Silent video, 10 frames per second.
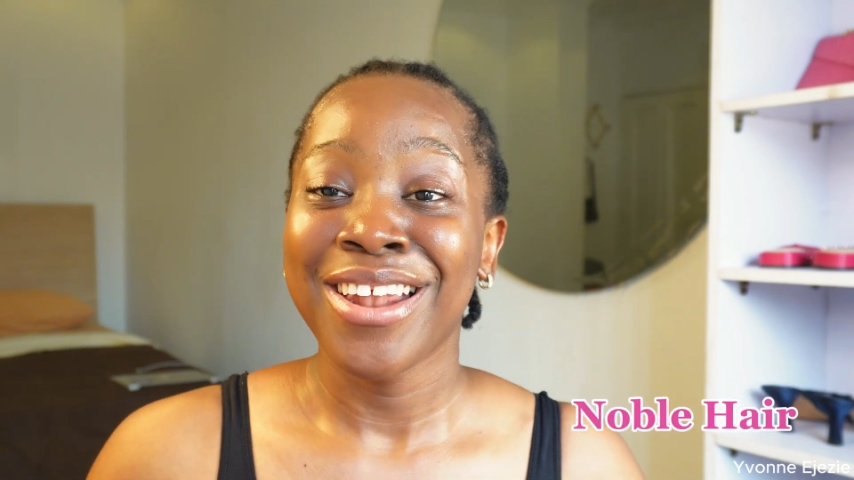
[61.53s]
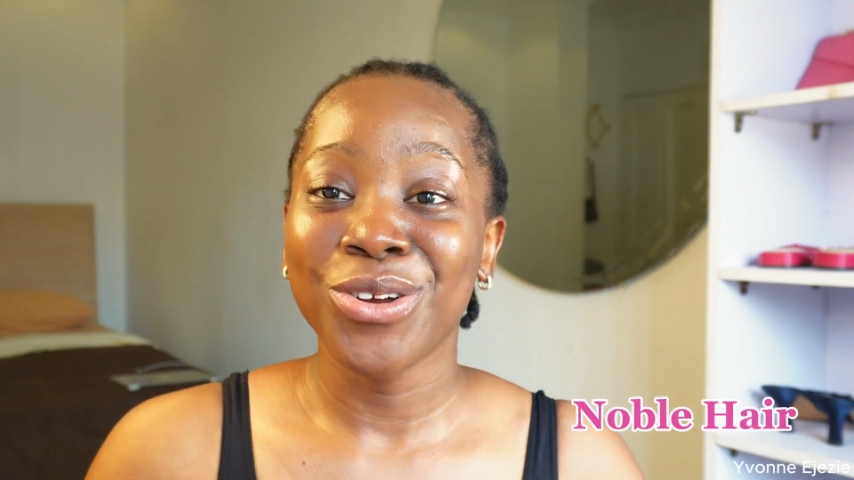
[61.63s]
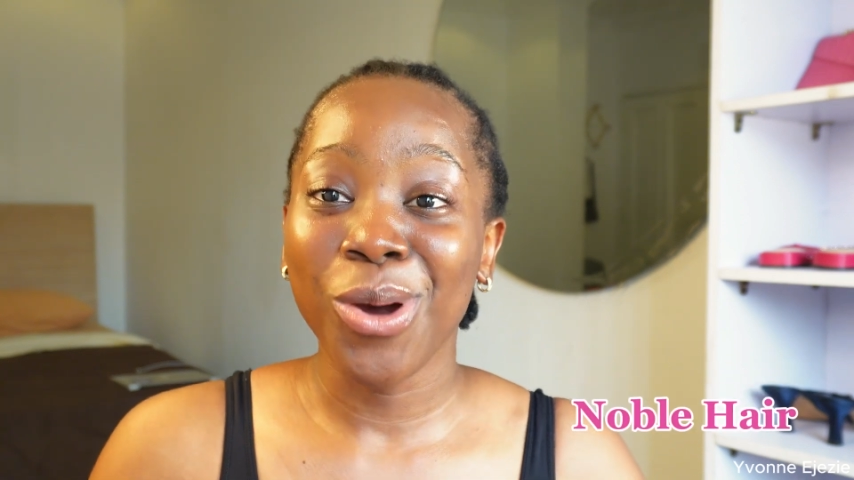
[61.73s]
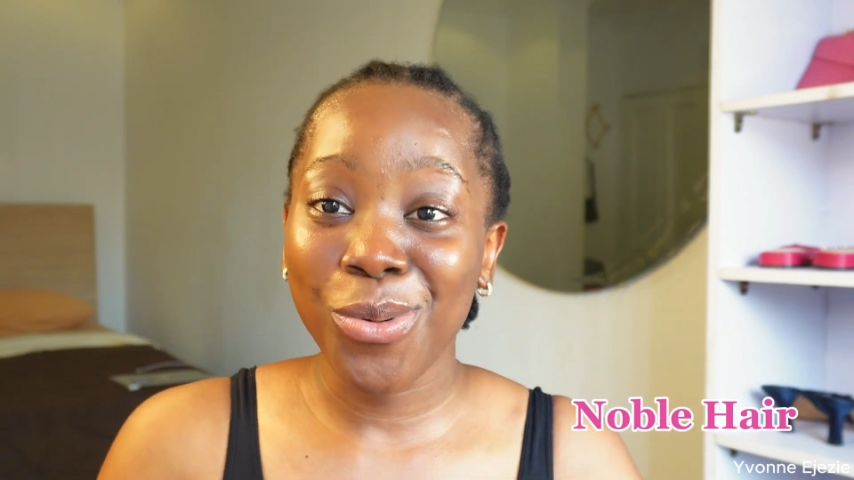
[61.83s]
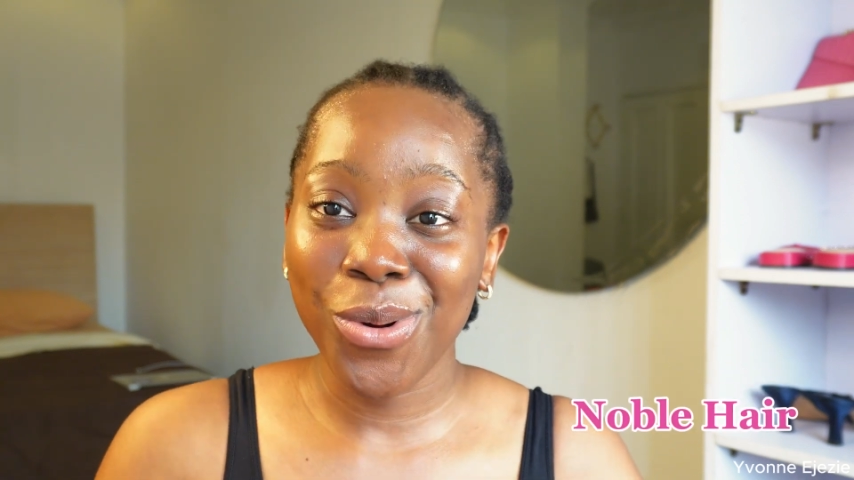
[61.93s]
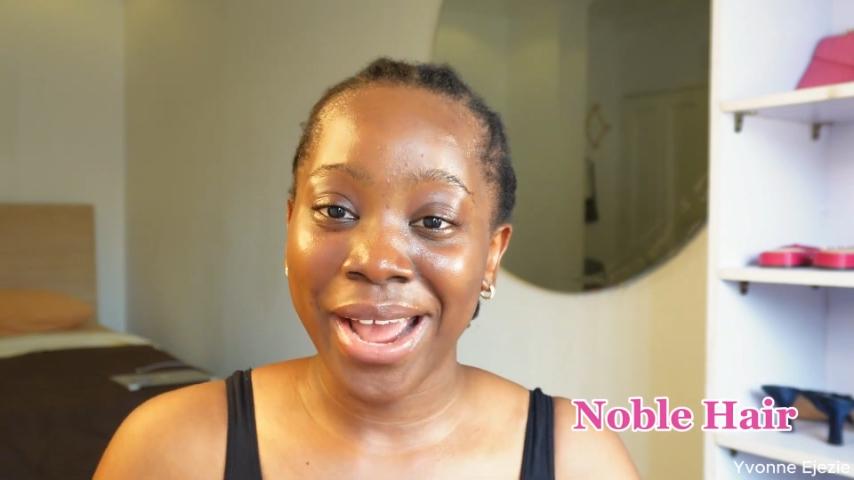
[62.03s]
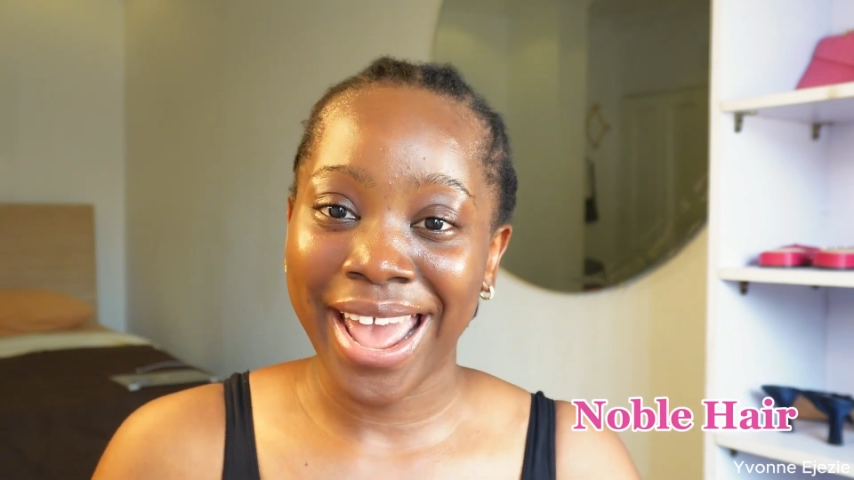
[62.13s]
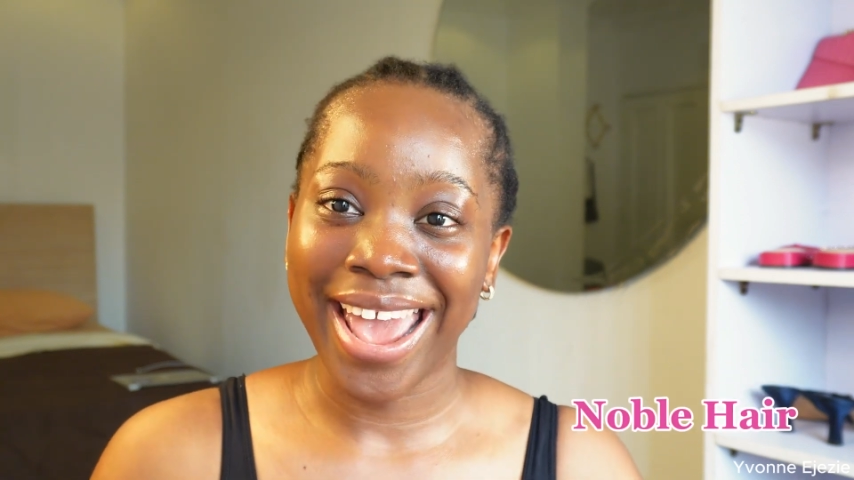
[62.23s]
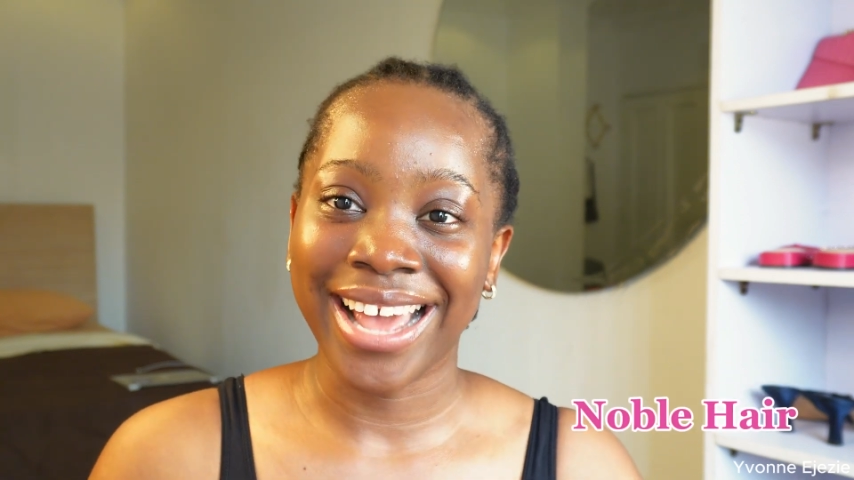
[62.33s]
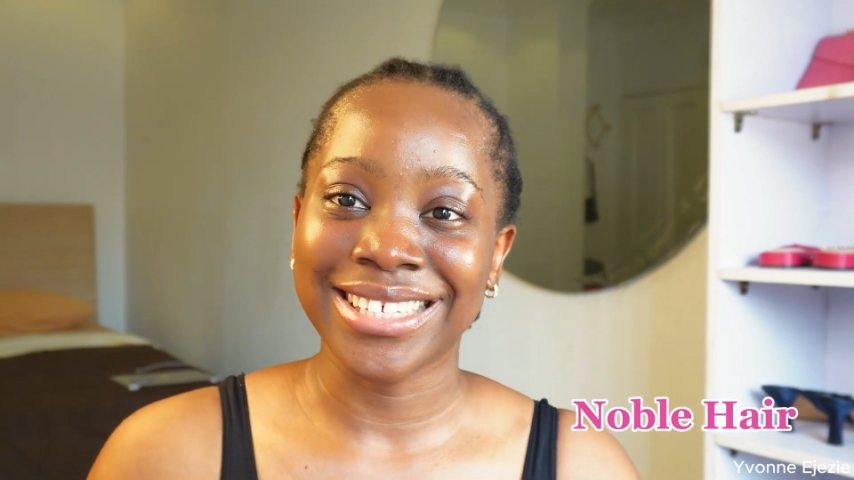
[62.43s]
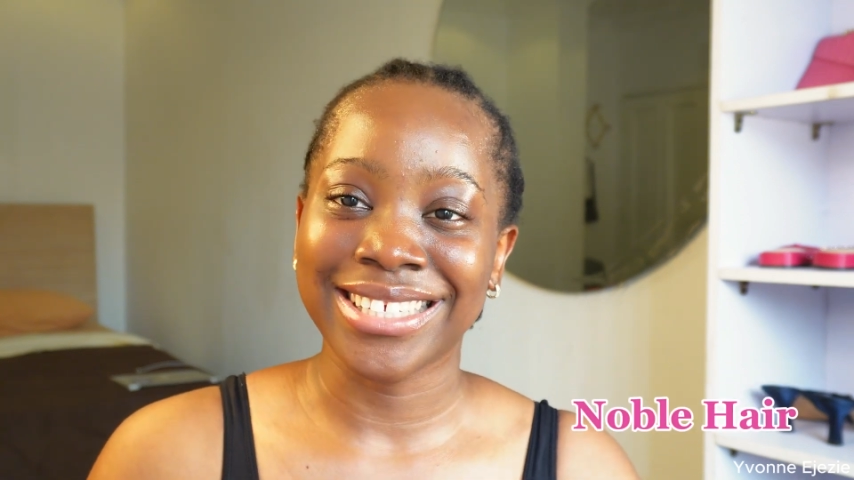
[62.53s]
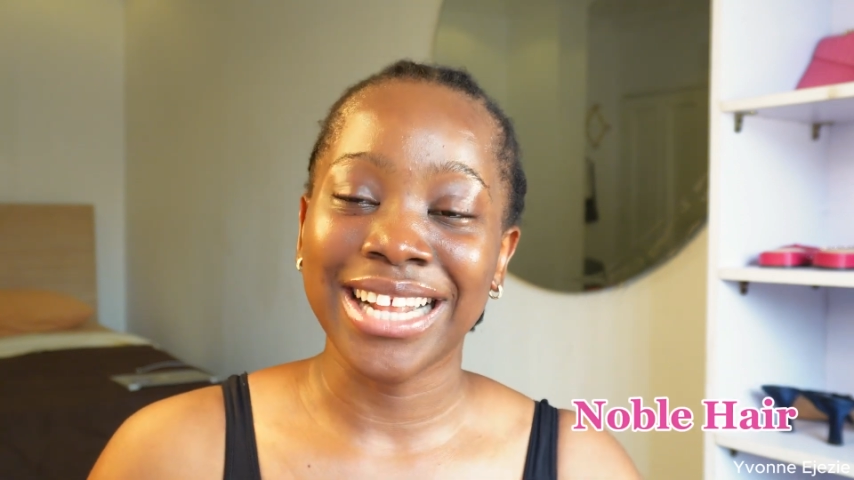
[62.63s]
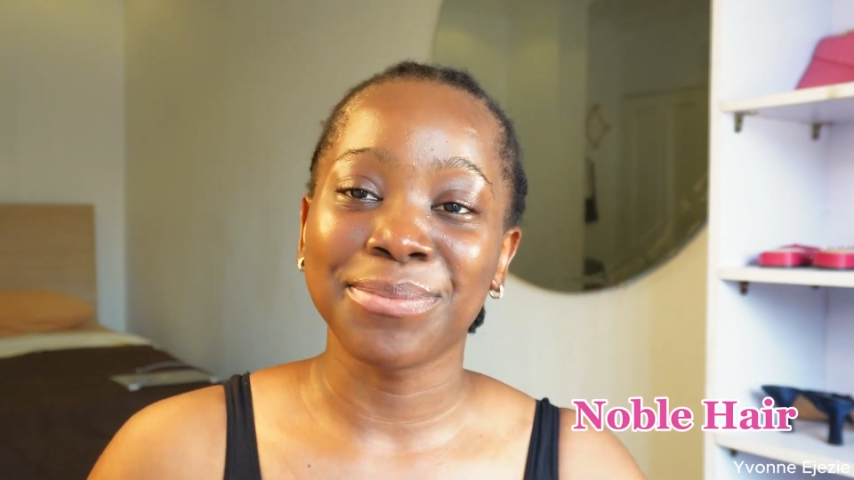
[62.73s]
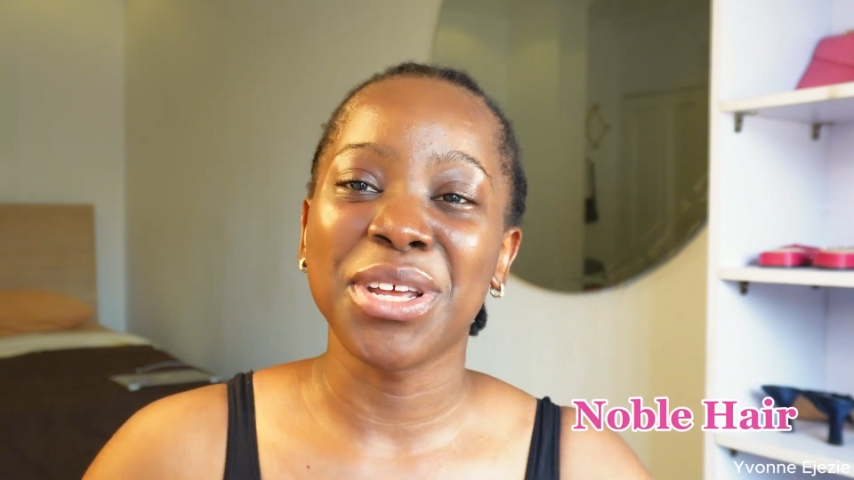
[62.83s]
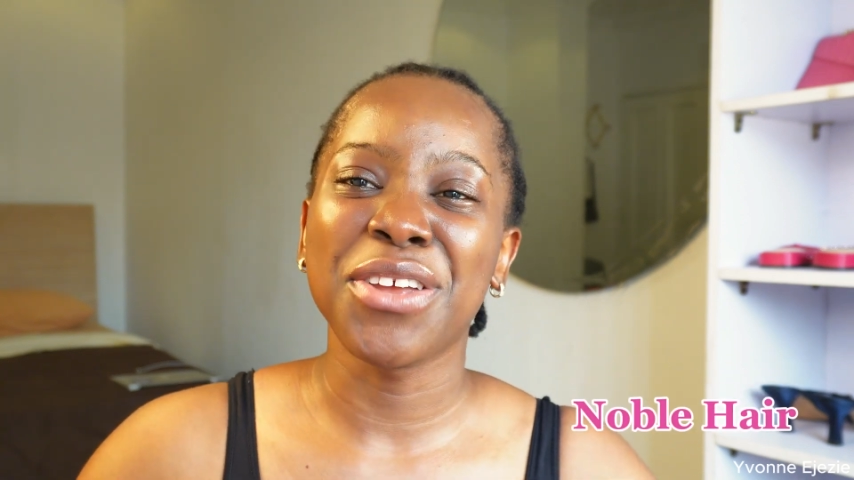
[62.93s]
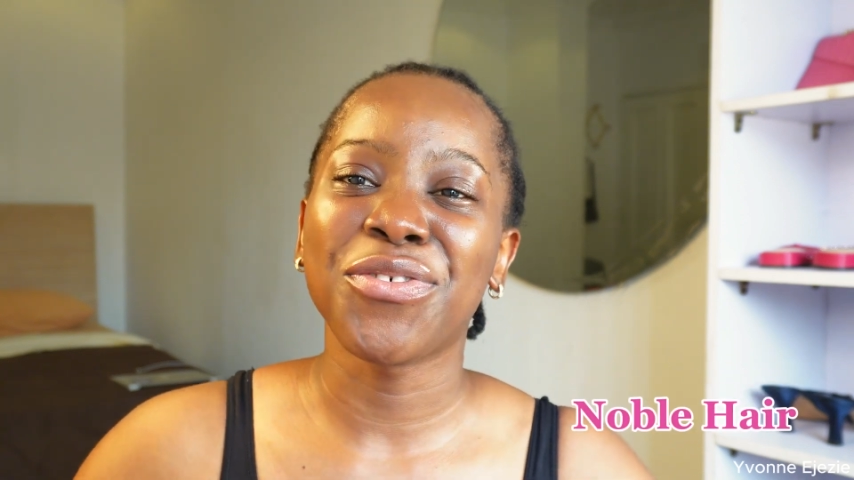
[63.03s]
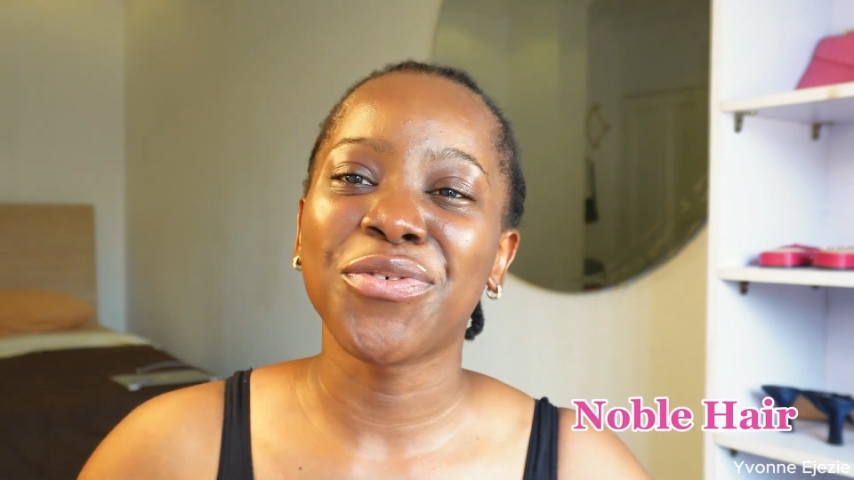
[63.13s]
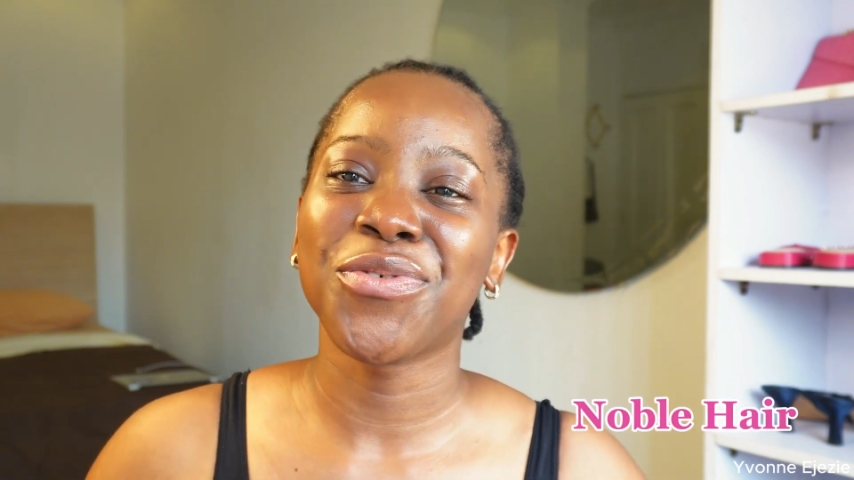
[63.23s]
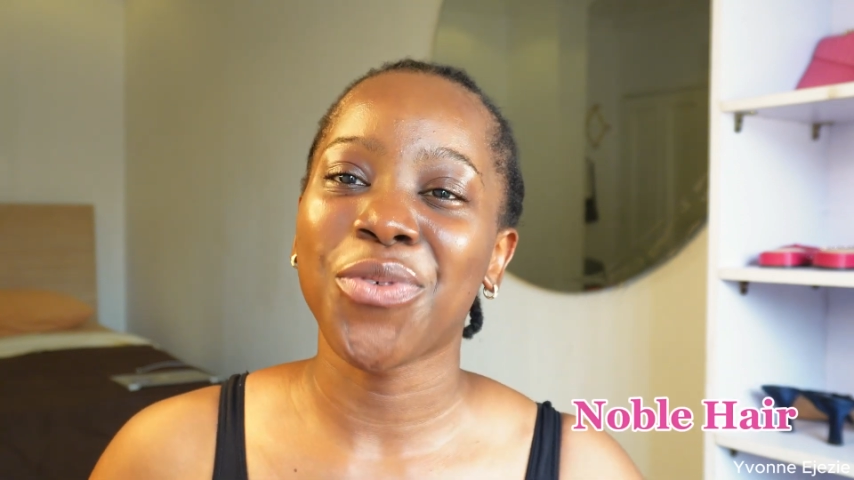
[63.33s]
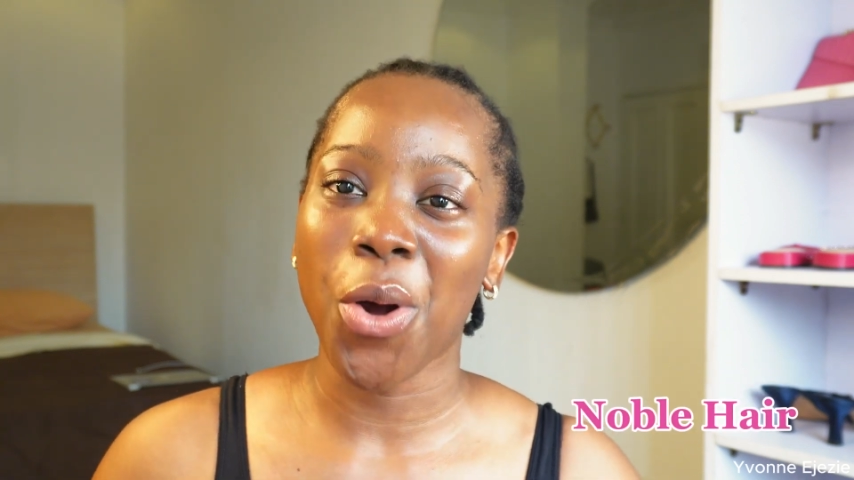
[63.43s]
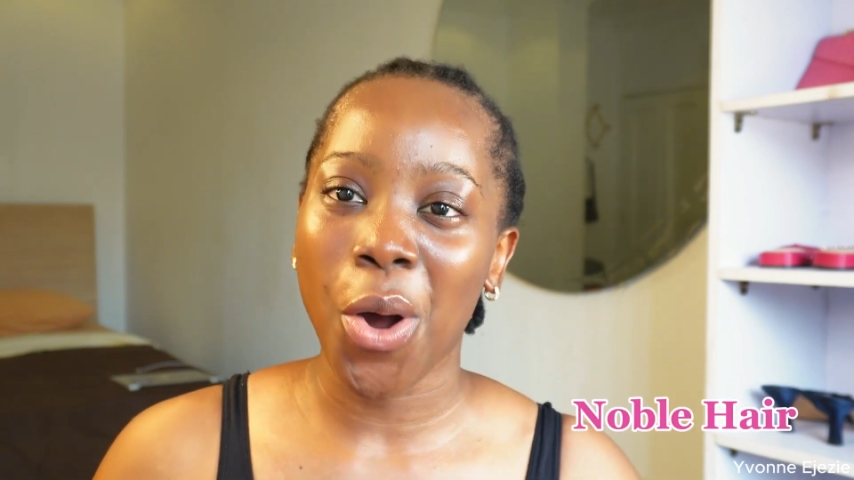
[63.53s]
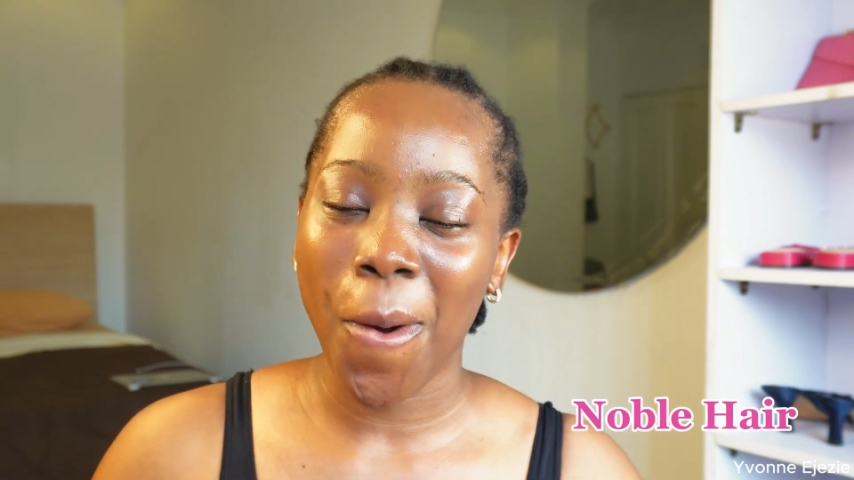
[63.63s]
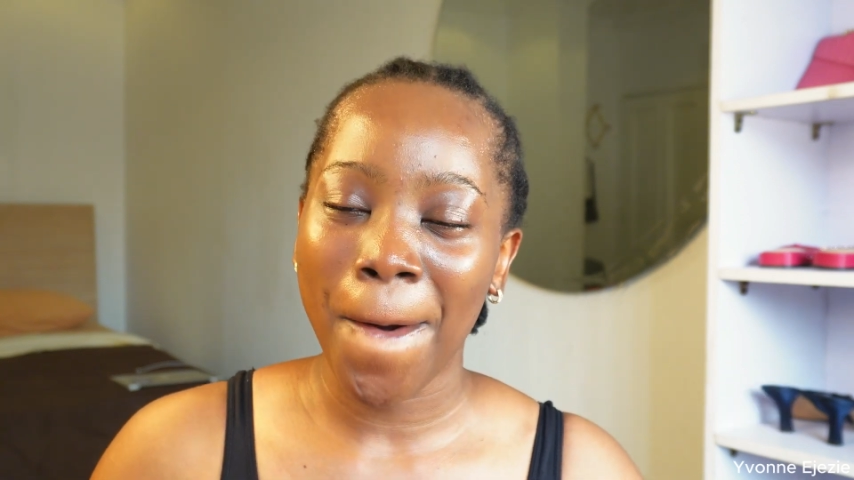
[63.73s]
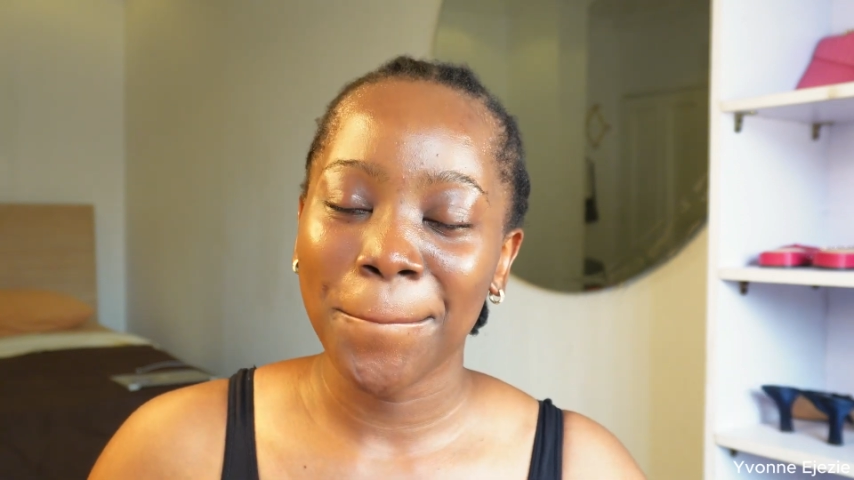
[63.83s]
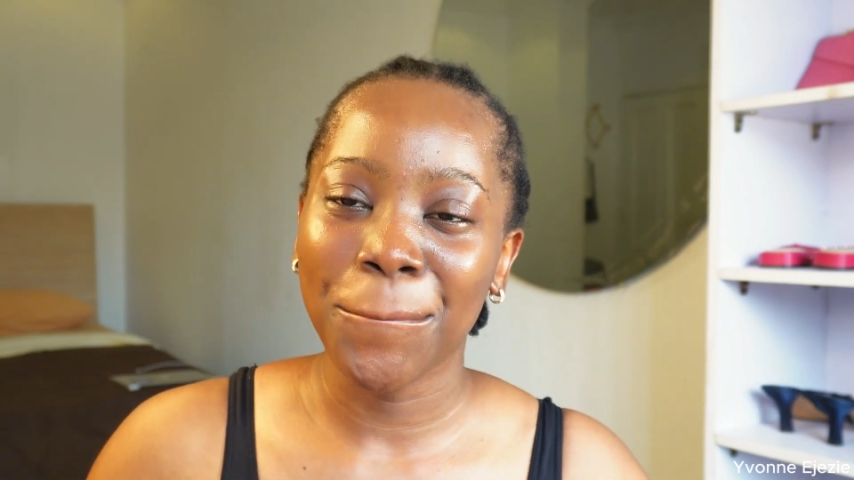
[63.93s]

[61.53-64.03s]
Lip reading: Noble Hair has sent me 4